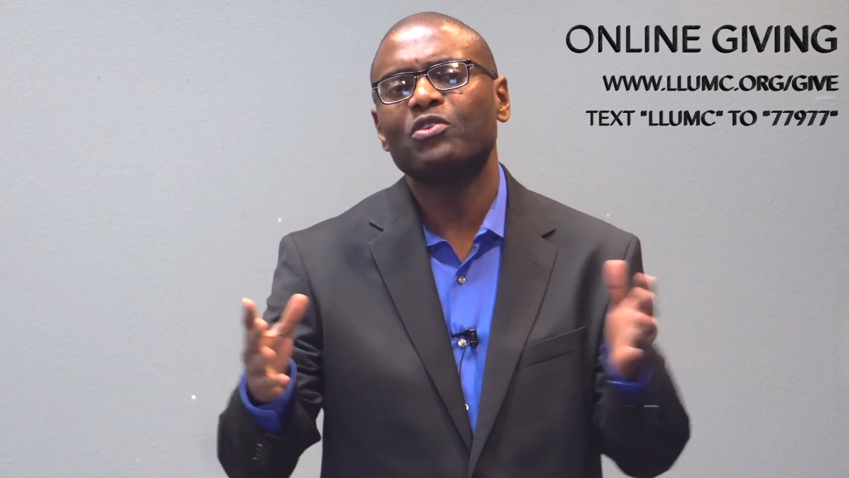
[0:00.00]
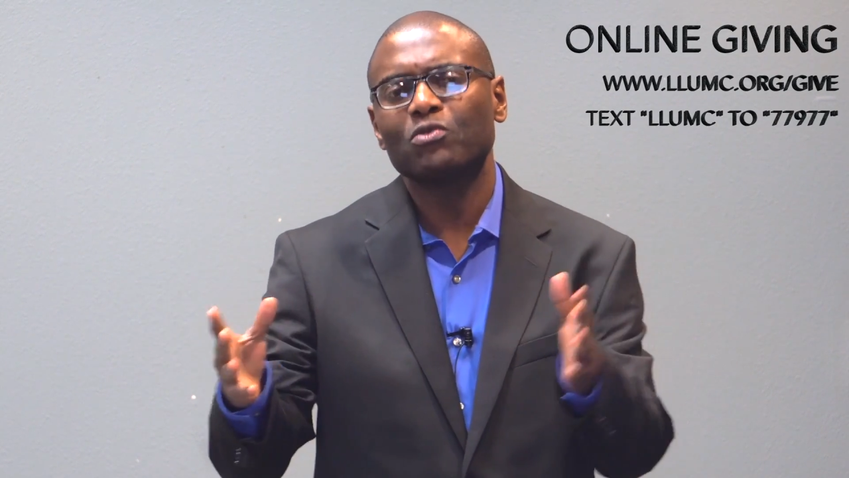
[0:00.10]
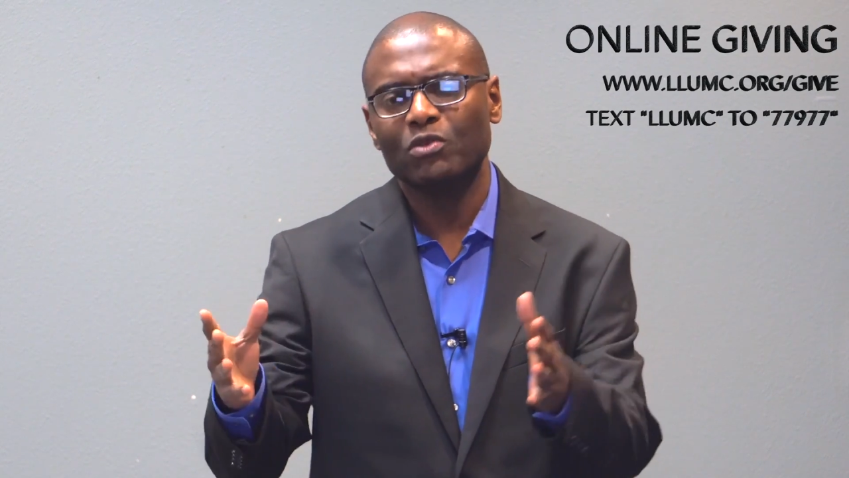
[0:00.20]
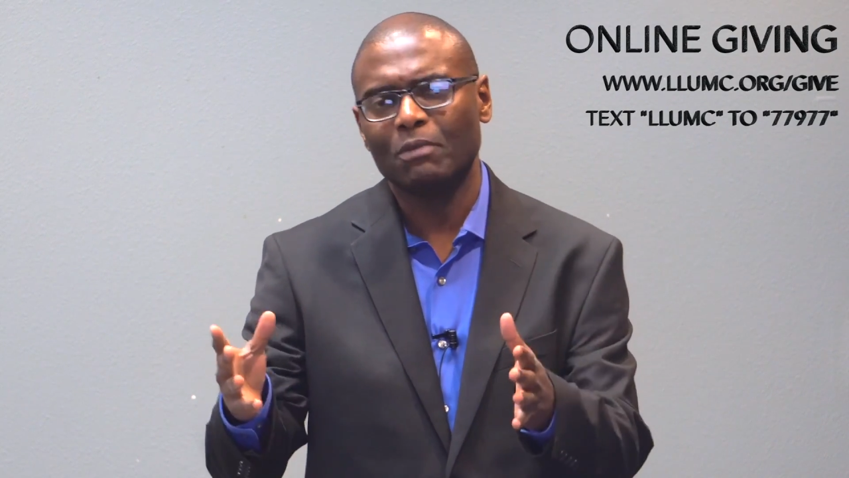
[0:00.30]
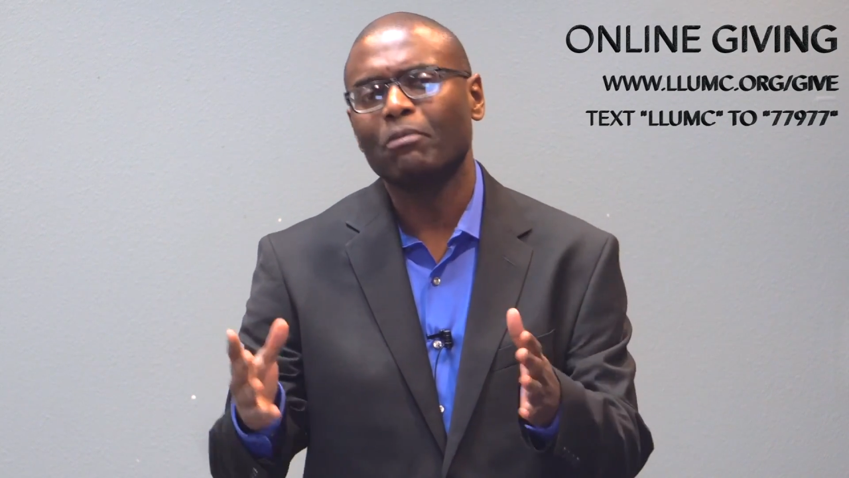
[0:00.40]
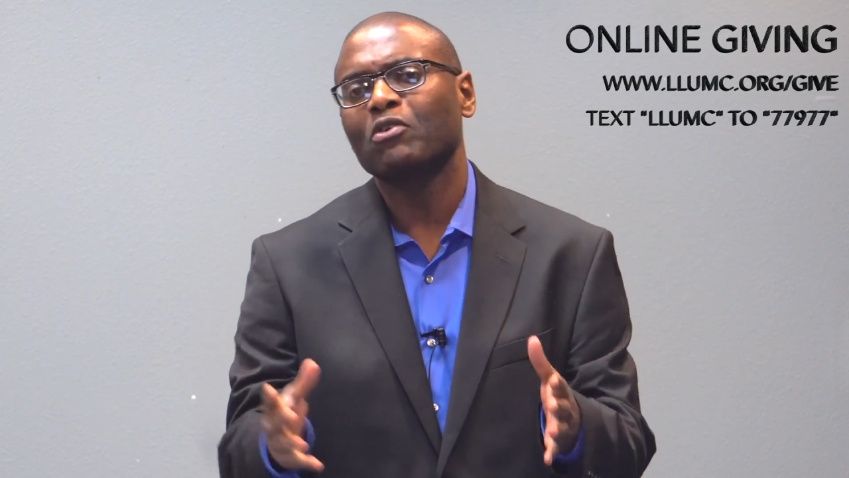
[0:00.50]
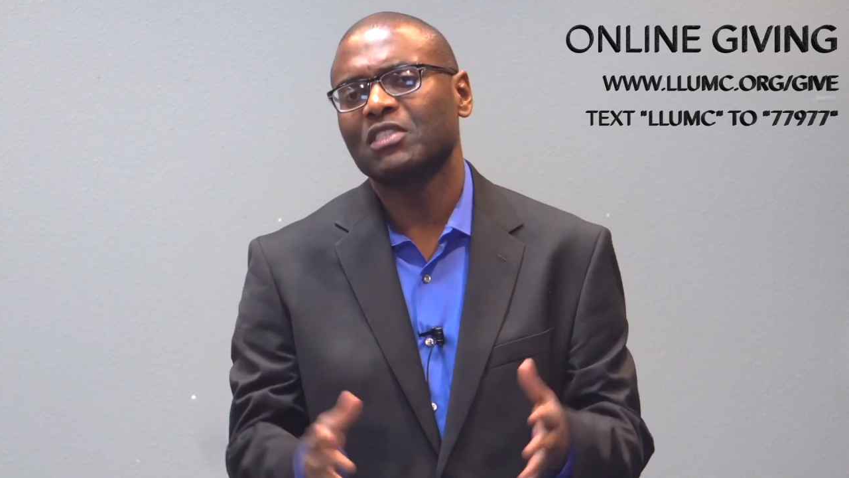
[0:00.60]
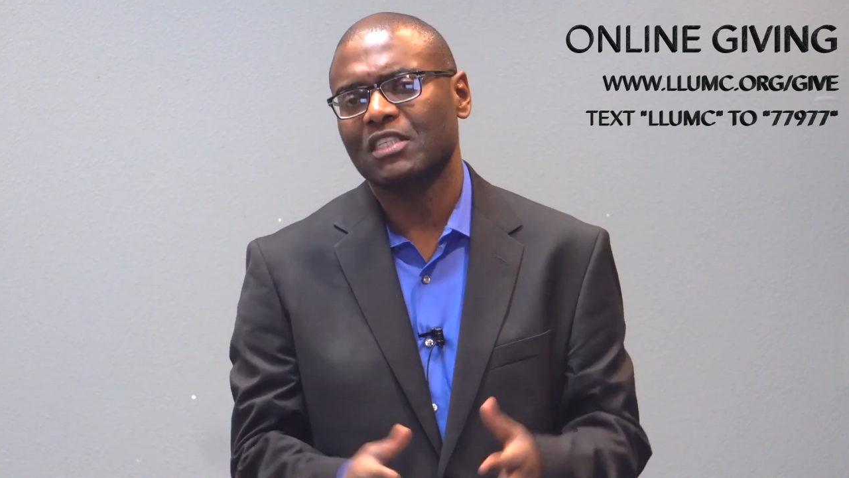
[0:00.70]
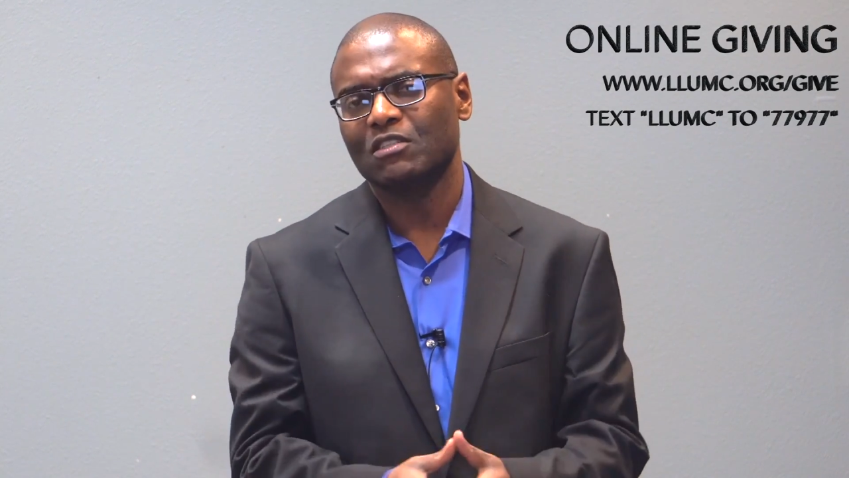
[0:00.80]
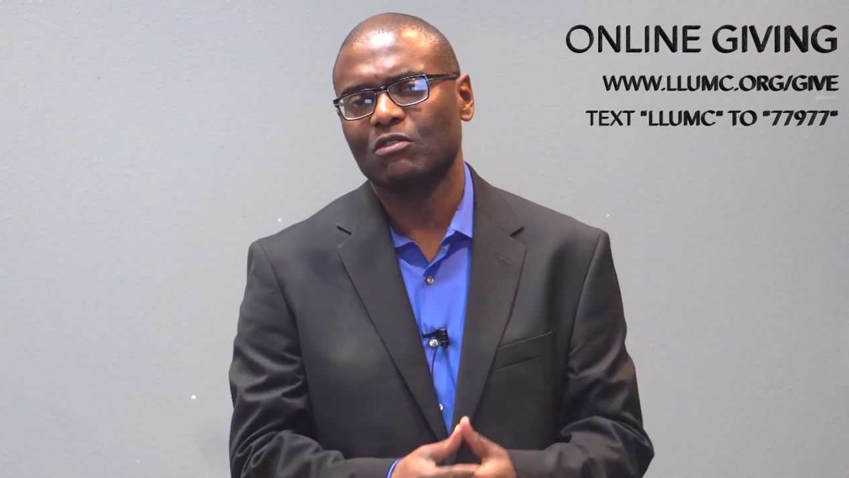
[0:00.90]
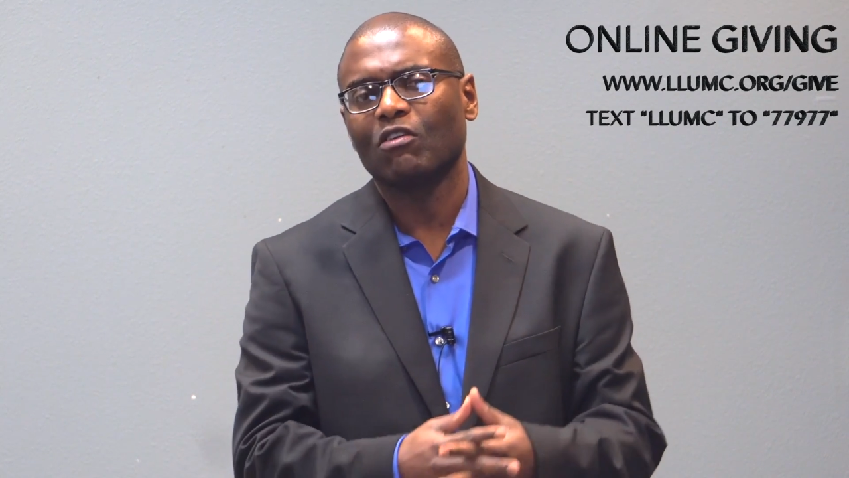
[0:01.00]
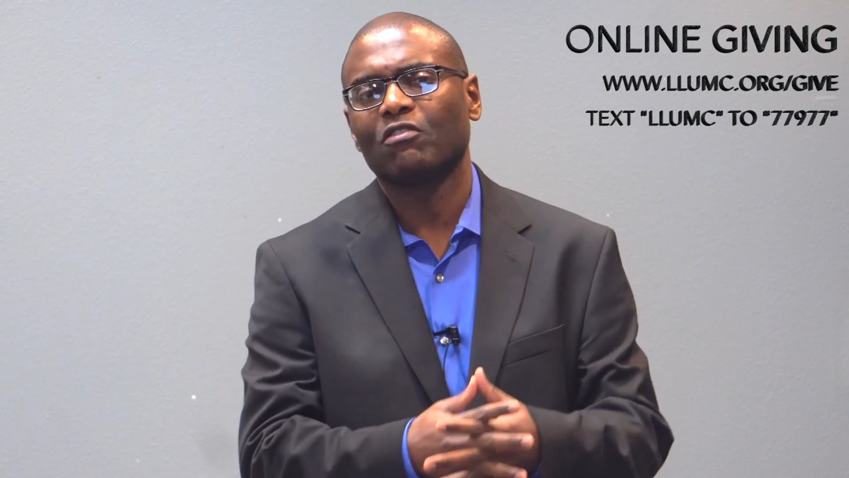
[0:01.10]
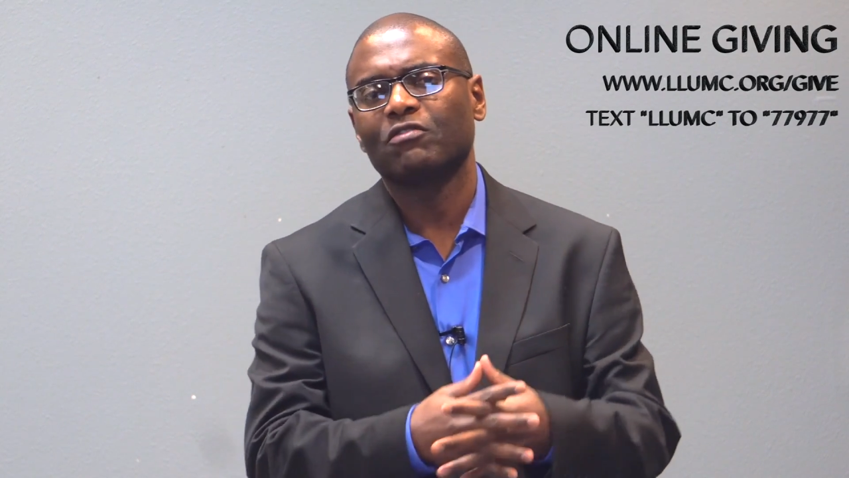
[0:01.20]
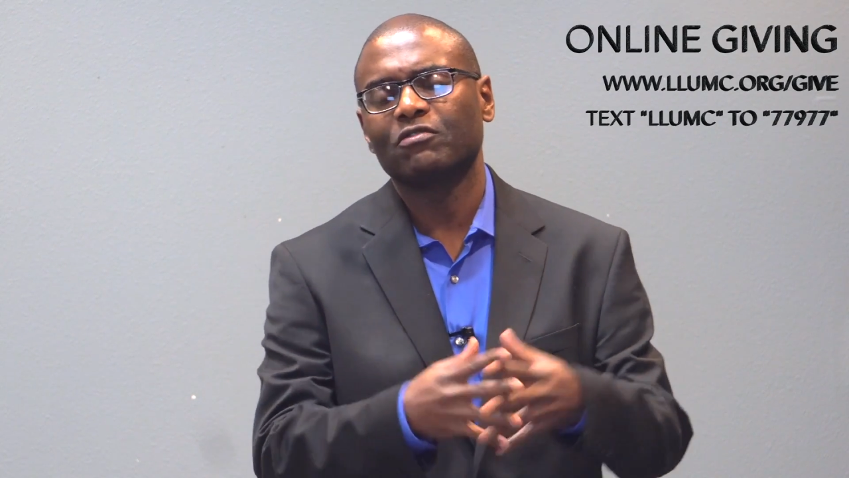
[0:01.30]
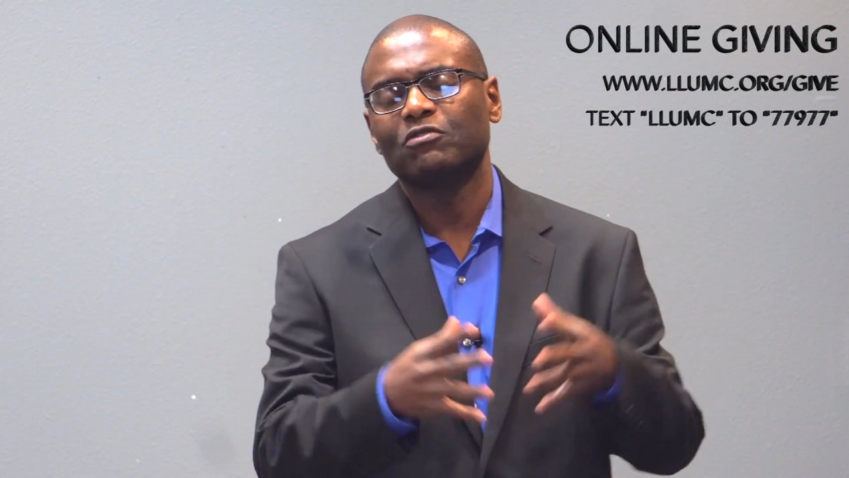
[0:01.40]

through the process of